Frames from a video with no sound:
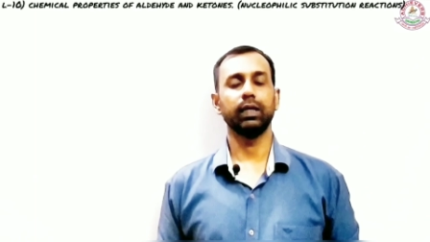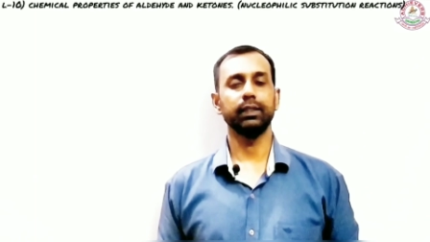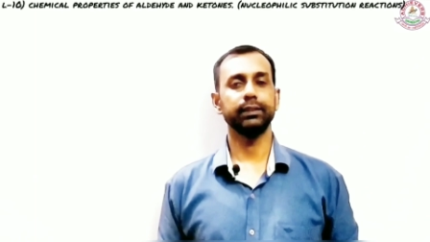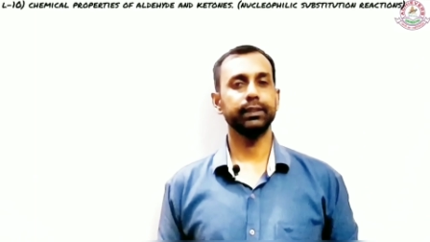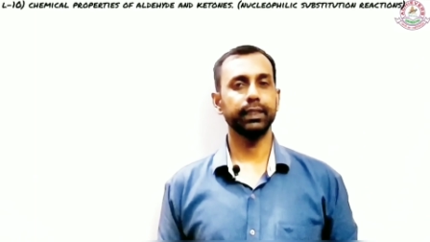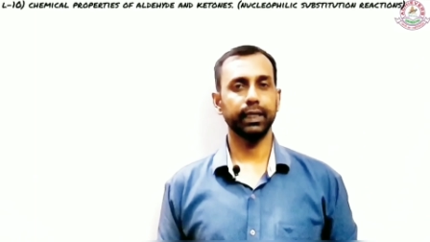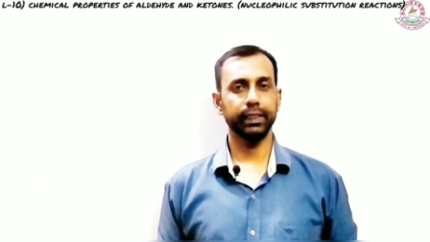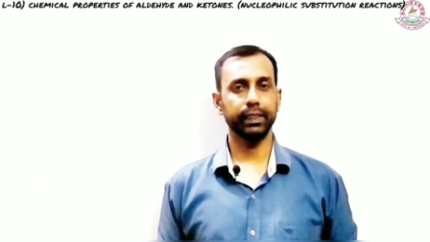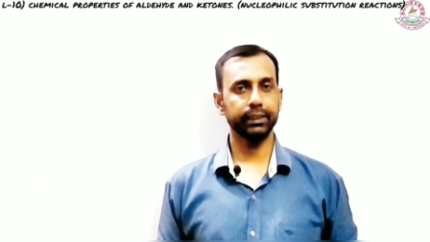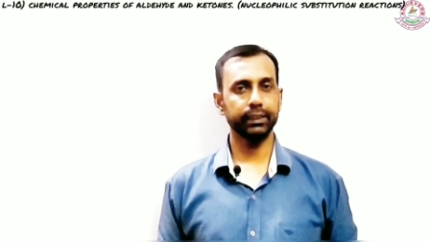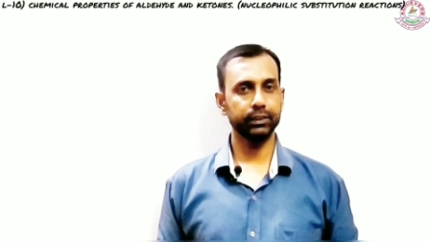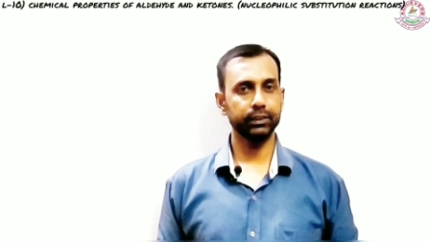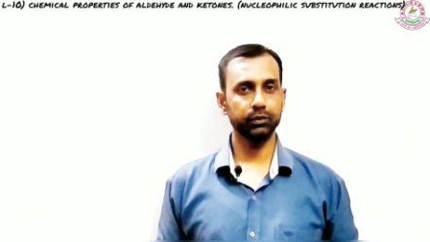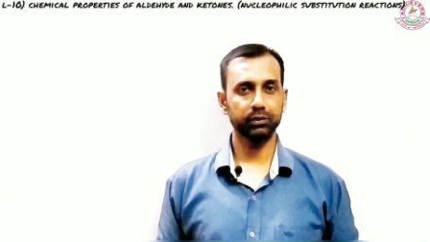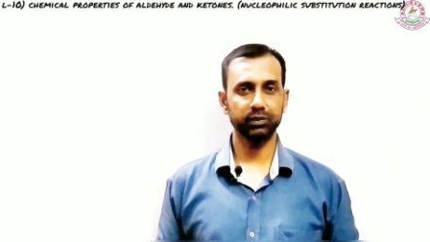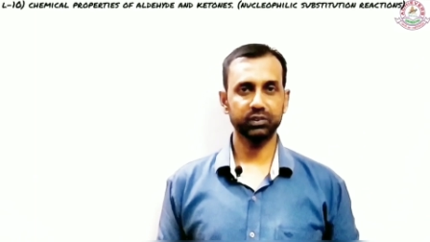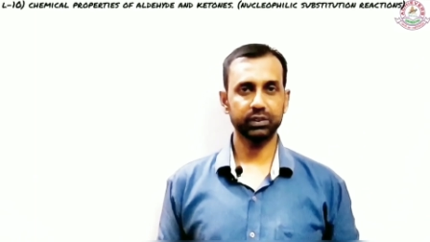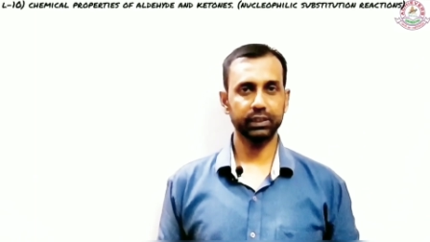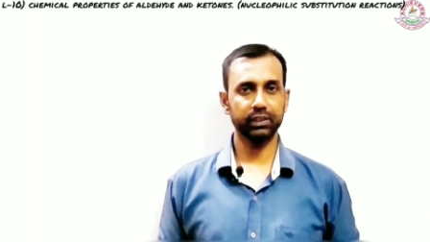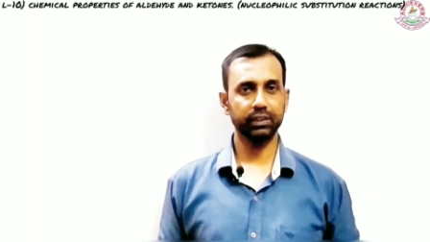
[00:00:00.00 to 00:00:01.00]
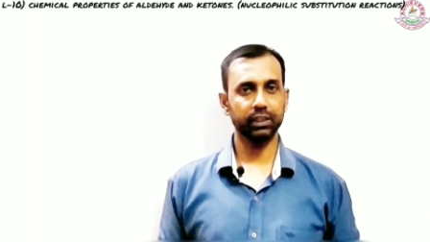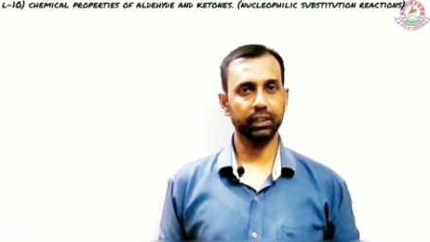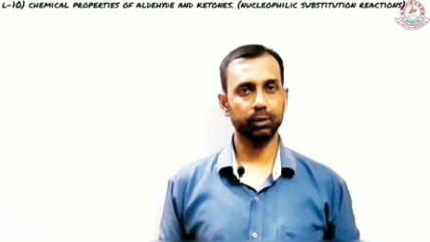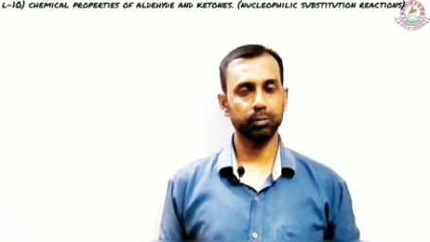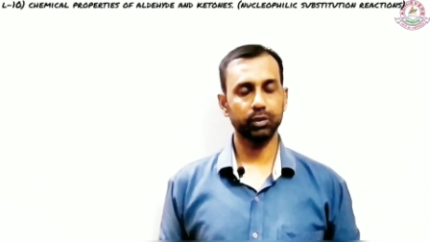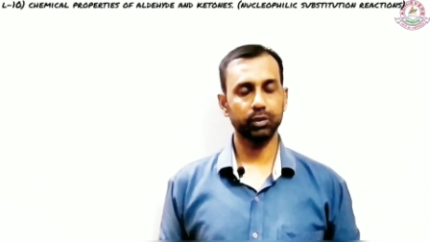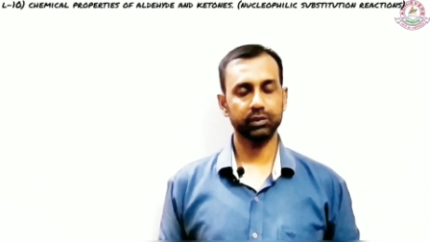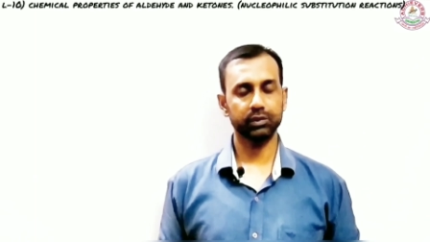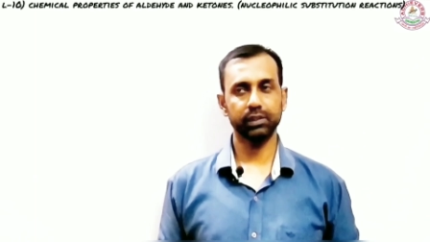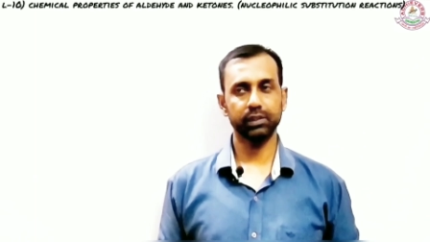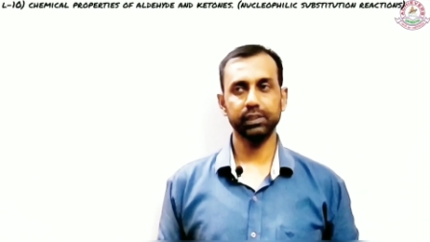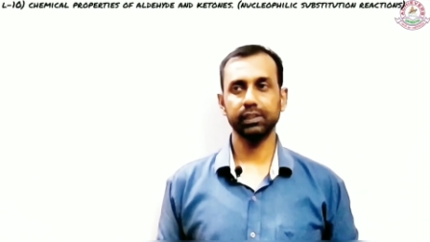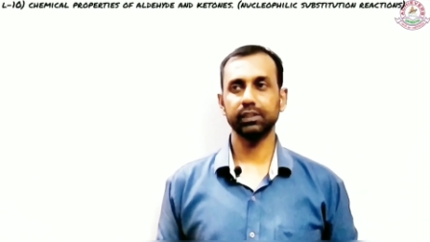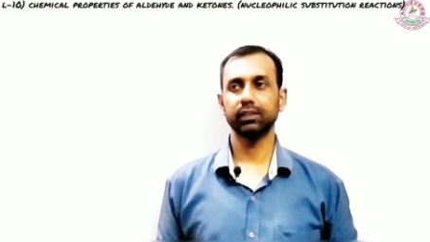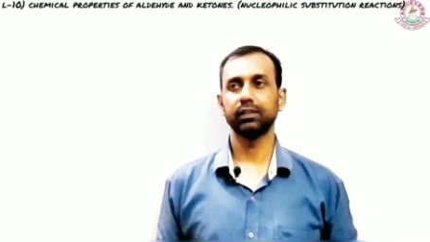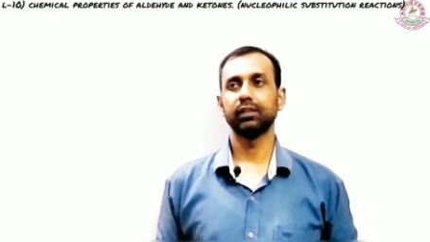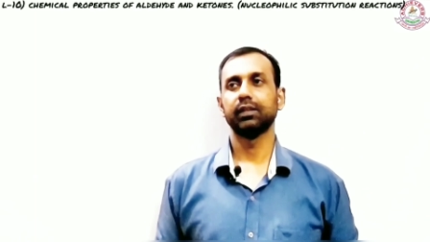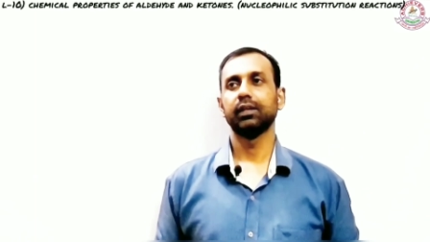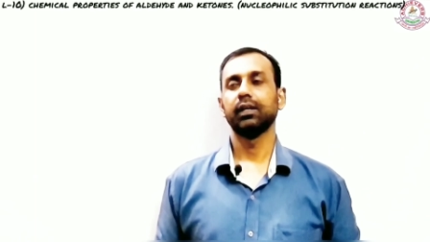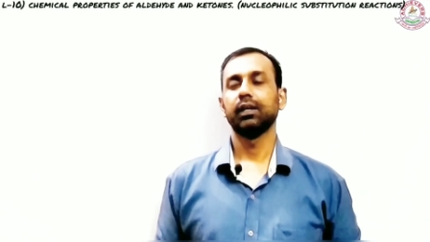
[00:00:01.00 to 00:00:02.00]
aldehyde, ketones, and
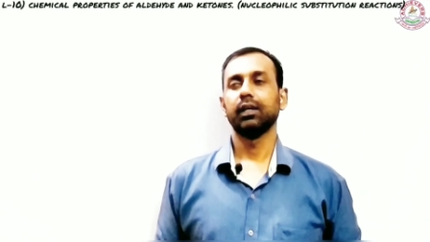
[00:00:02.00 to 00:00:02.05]
carboxylic.